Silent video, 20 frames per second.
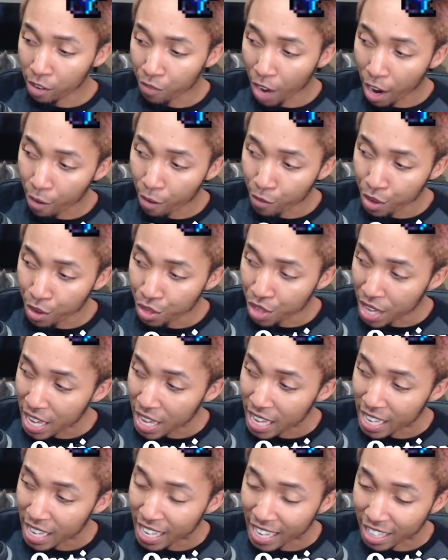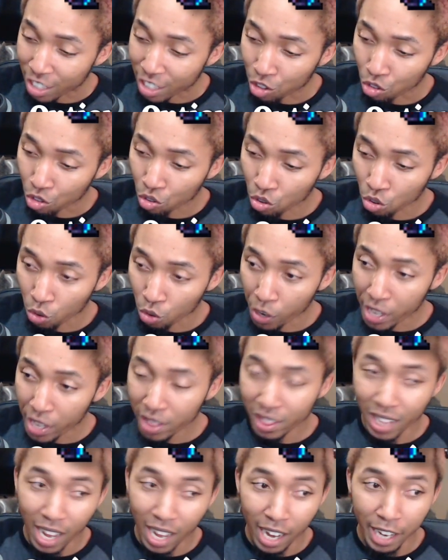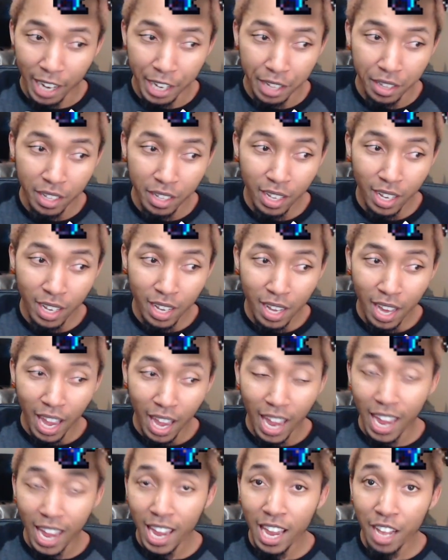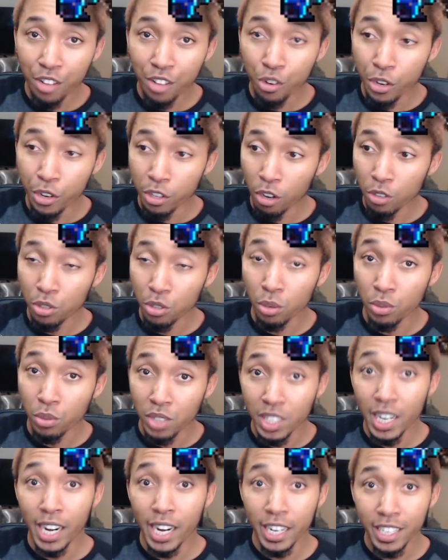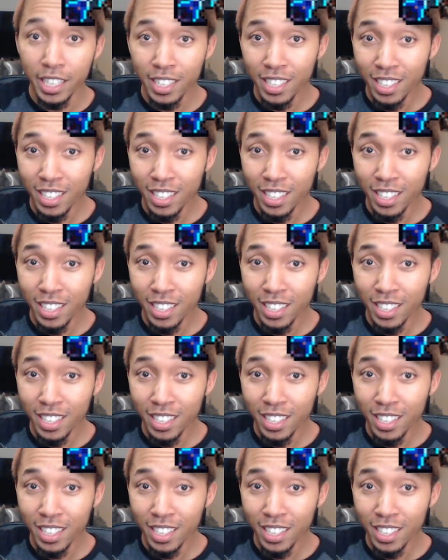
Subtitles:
everything in a straight line, and you can also duck.